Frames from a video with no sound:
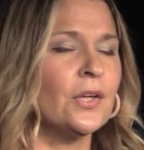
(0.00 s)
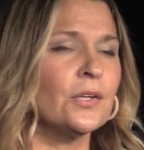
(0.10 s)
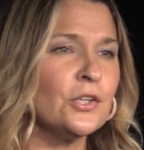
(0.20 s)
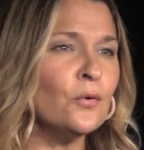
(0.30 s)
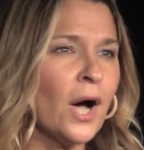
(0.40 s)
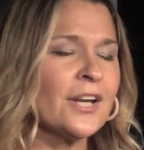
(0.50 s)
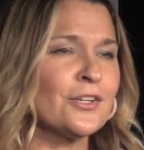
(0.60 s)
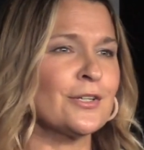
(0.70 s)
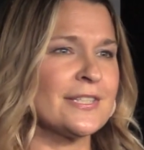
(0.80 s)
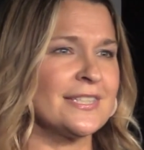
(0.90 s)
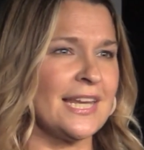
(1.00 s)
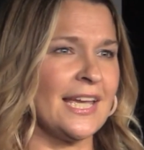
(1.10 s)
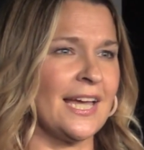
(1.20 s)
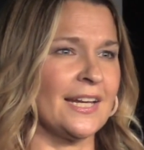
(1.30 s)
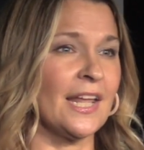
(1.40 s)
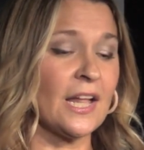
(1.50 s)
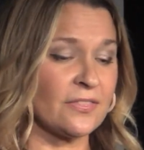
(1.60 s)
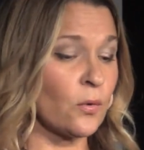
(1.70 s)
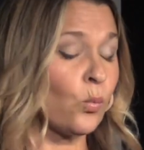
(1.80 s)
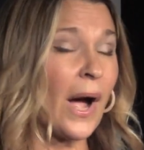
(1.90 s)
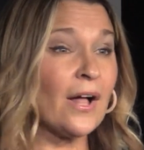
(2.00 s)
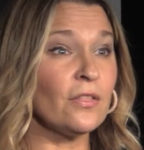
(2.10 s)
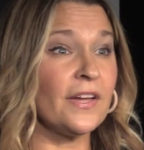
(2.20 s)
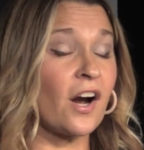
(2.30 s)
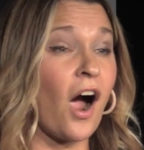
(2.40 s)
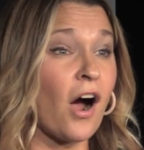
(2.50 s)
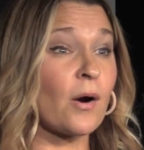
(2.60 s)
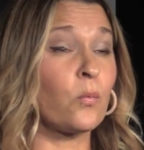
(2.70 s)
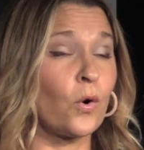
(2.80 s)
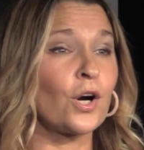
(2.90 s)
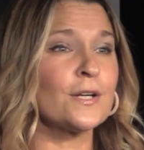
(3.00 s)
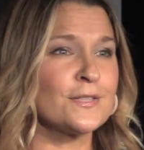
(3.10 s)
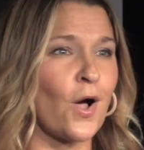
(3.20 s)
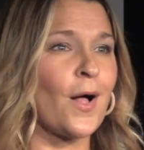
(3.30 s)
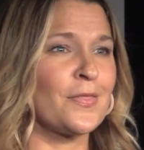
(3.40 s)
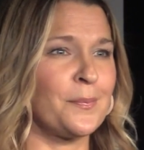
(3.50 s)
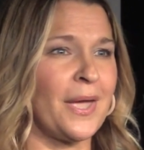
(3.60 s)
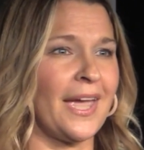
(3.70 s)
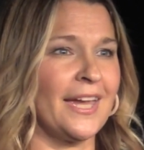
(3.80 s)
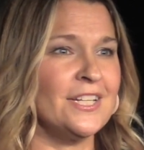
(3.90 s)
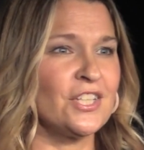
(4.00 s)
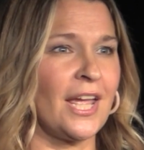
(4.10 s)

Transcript: you understand that while there are words on the page,